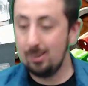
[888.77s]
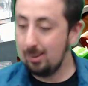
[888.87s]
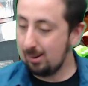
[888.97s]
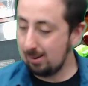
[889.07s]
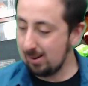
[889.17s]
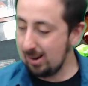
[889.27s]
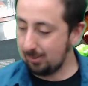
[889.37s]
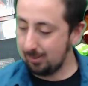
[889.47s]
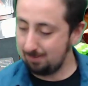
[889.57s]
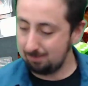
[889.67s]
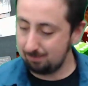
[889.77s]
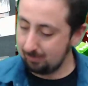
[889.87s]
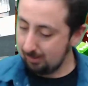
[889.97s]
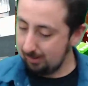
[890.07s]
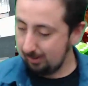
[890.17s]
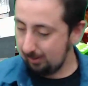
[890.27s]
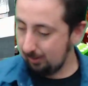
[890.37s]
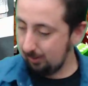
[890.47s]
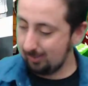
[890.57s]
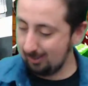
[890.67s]
Alright,
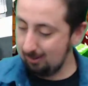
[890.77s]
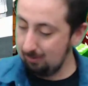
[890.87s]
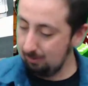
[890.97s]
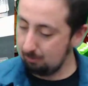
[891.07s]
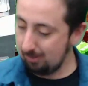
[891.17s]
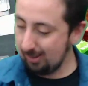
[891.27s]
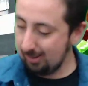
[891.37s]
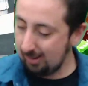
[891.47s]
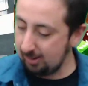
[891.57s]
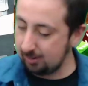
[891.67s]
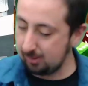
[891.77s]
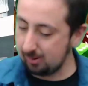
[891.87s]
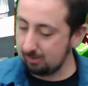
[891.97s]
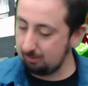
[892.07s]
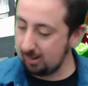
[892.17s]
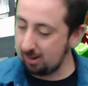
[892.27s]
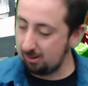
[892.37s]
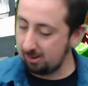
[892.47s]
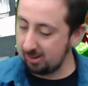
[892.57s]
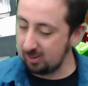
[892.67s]
so we get
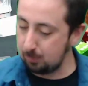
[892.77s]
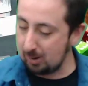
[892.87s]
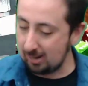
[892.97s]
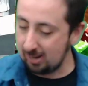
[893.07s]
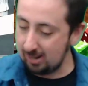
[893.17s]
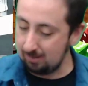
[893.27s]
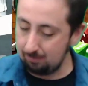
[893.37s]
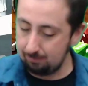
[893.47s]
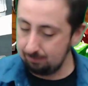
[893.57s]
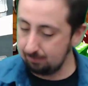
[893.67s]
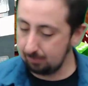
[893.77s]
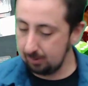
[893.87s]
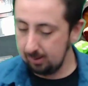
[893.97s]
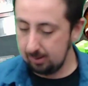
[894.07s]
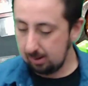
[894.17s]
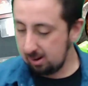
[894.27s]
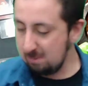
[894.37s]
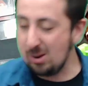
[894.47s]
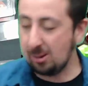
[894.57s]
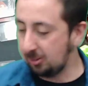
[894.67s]
all our dice back again. Our
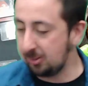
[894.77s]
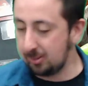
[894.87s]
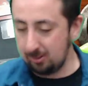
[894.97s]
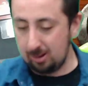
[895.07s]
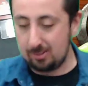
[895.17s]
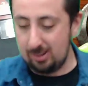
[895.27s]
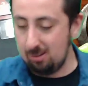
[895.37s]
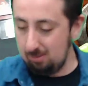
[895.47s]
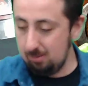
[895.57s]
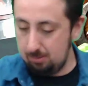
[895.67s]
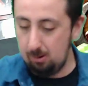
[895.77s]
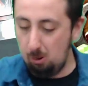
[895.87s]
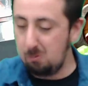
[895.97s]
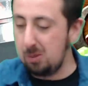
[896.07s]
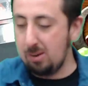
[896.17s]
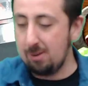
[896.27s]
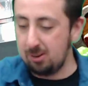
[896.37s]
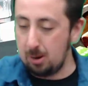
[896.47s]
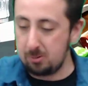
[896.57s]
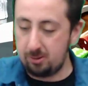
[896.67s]
mage is still knocked out, hopefully we have an
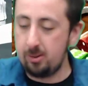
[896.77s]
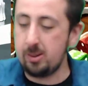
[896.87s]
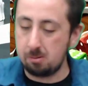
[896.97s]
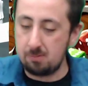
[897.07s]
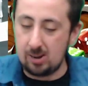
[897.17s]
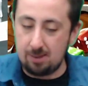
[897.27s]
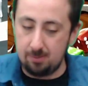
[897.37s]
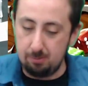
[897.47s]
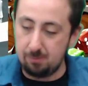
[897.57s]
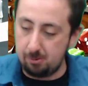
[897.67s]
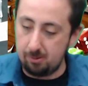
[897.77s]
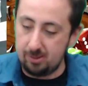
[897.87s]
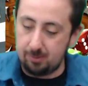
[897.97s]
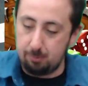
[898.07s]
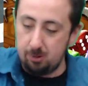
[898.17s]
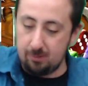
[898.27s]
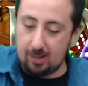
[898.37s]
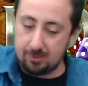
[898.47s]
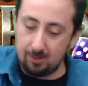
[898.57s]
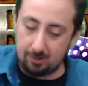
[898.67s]
opportunity to revive him before this wolf
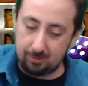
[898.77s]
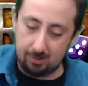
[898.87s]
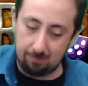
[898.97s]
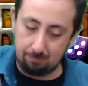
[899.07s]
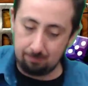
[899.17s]
gets knocked out.